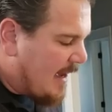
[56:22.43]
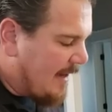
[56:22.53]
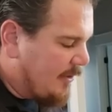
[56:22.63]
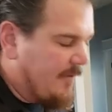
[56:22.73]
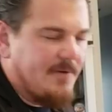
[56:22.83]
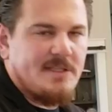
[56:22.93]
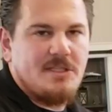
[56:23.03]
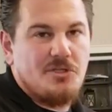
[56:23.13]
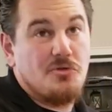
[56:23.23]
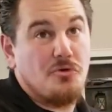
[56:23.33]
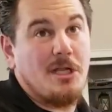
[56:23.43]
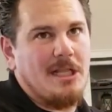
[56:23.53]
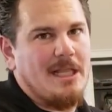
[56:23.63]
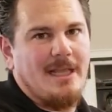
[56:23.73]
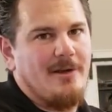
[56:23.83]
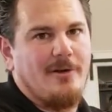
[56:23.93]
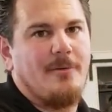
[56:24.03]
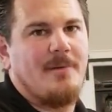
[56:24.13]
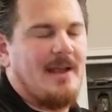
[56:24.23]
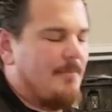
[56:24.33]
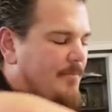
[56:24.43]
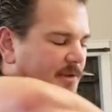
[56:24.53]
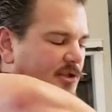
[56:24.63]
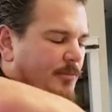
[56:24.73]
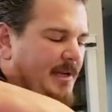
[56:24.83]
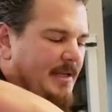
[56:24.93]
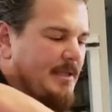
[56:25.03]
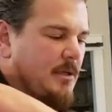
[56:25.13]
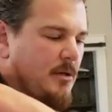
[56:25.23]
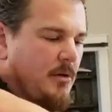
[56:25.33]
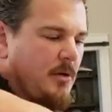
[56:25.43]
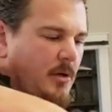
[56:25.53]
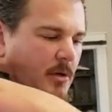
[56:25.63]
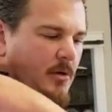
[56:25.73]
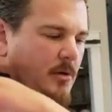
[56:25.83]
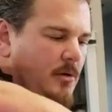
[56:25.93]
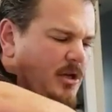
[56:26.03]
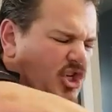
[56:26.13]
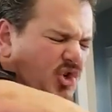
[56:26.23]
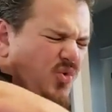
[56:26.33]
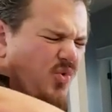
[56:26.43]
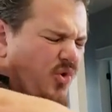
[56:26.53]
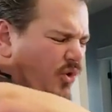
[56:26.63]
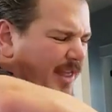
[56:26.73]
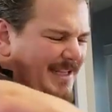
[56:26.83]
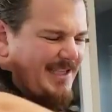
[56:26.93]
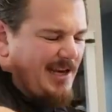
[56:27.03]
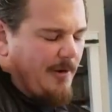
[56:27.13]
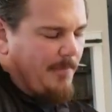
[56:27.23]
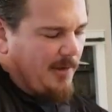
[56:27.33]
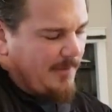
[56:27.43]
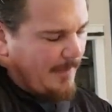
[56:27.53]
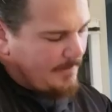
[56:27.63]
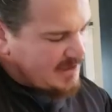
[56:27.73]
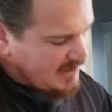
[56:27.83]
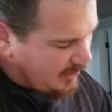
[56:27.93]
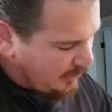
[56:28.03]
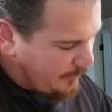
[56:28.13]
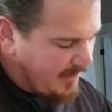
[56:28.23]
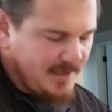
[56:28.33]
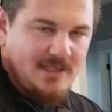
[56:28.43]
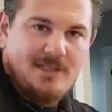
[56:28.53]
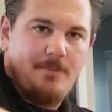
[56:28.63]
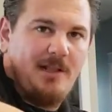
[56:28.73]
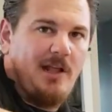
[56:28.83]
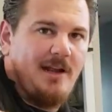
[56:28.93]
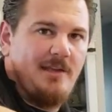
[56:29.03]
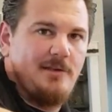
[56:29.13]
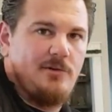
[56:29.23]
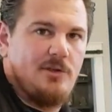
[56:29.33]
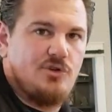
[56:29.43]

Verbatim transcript: I don't know if it's strictly linear, but I assume it is. Ooh, that's terrible. I'm just gonna lube this. It's gonna be a lot easier than